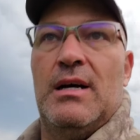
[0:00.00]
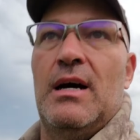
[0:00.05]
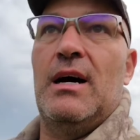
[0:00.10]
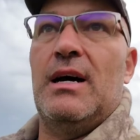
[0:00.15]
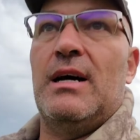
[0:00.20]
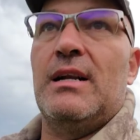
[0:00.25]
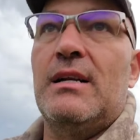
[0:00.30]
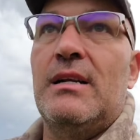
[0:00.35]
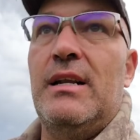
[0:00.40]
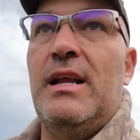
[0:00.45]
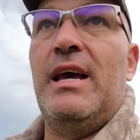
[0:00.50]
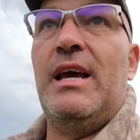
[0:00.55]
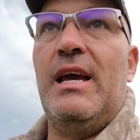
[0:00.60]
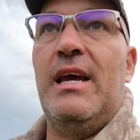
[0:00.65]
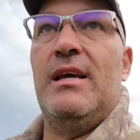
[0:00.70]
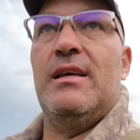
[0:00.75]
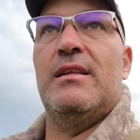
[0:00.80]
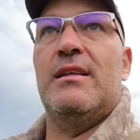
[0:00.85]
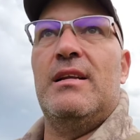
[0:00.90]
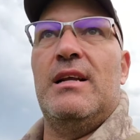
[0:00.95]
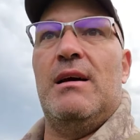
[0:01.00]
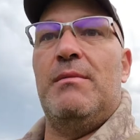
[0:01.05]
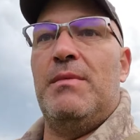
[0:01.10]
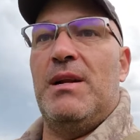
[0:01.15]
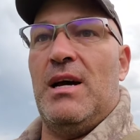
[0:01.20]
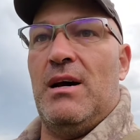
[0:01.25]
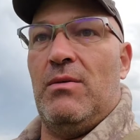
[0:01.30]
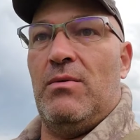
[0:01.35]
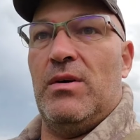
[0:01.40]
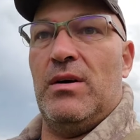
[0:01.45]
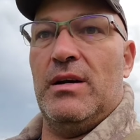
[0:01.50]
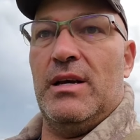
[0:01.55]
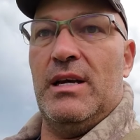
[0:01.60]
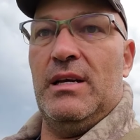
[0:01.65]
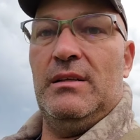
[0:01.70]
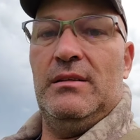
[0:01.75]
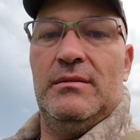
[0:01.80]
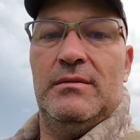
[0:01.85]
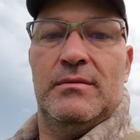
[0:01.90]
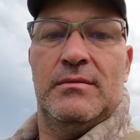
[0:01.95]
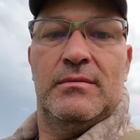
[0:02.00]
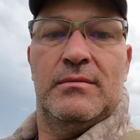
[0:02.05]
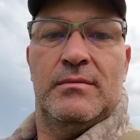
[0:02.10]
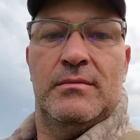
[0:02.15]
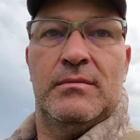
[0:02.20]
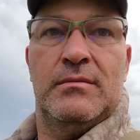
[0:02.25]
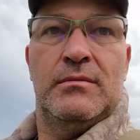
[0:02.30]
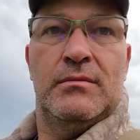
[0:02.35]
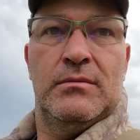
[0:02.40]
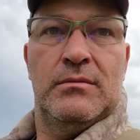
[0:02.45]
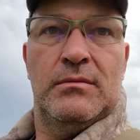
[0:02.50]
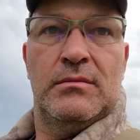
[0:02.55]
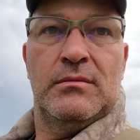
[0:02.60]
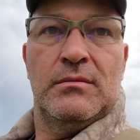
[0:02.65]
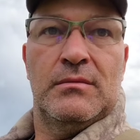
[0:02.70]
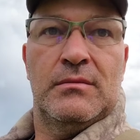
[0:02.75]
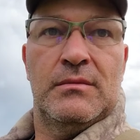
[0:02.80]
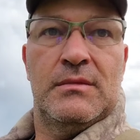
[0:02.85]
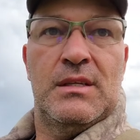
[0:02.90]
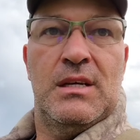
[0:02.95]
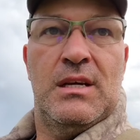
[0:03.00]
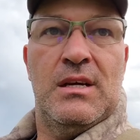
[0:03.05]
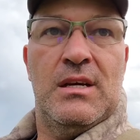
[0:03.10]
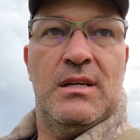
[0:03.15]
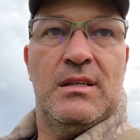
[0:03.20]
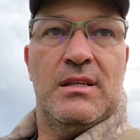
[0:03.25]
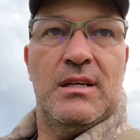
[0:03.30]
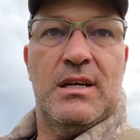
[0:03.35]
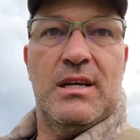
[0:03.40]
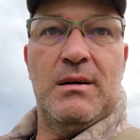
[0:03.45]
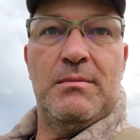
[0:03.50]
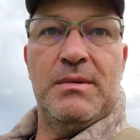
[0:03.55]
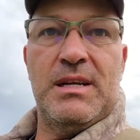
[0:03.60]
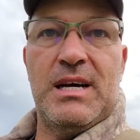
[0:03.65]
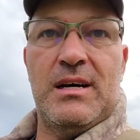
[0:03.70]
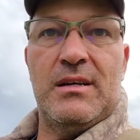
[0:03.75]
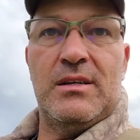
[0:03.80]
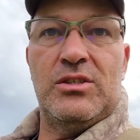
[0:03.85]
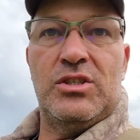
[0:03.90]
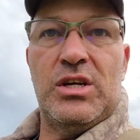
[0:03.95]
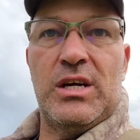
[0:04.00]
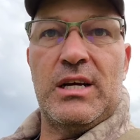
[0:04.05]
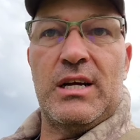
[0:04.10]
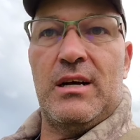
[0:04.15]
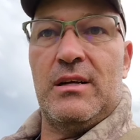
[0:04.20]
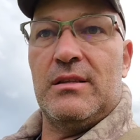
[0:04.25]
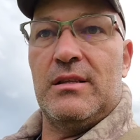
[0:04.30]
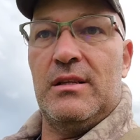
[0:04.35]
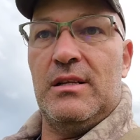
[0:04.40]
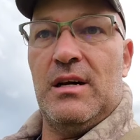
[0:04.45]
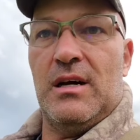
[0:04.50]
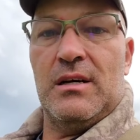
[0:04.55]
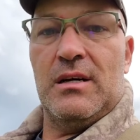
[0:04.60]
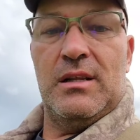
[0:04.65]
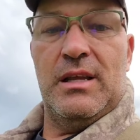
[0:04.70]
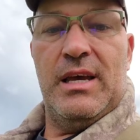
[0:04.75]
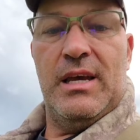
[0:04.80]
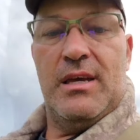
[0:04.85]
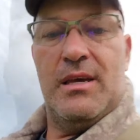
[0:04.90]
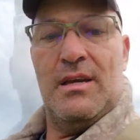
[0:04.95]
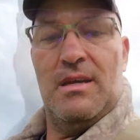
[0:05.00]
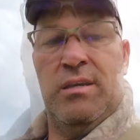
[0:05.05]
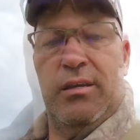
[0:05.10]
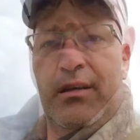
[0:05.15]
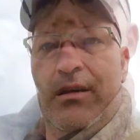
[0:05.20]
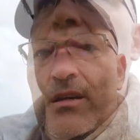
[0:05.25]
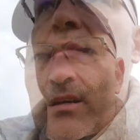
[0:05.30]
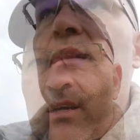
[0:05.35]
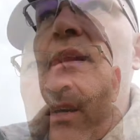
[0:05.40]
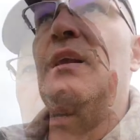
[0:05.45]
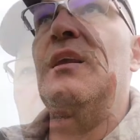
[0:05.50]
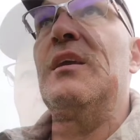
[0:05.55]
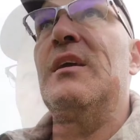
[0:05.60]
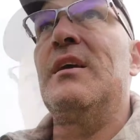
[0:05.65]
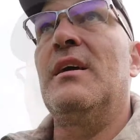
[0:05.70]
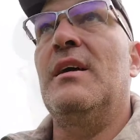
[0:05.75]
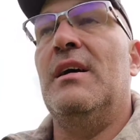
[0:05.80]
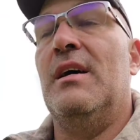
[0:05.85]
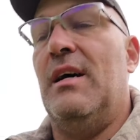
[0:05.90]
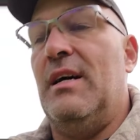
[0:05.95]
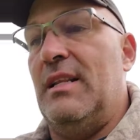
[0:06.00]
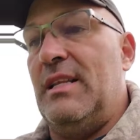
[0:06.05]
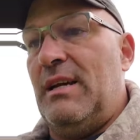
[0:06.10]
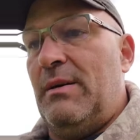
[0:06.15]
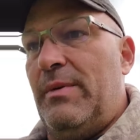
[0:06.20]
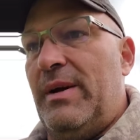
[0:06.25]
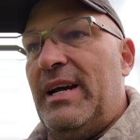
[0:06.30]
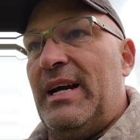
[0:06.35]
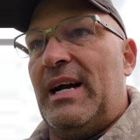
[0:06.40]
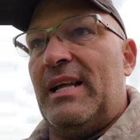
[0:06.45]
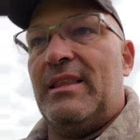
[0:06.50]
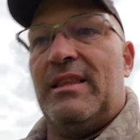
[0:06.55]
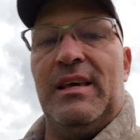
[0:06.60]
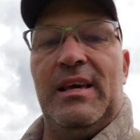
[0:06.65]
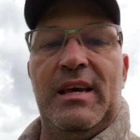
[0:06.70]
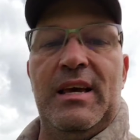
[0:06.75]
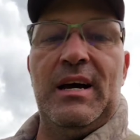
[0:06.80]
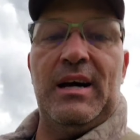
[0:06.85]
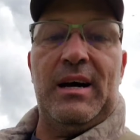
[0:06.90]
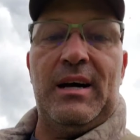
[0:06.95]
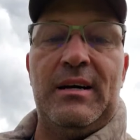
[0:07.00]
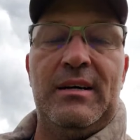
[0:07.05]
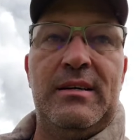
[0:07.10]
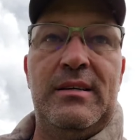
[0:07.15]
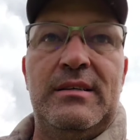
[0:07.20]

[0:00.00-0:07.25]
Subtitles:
on a day that I'm not working to come down and check out the duck lake. And then we got the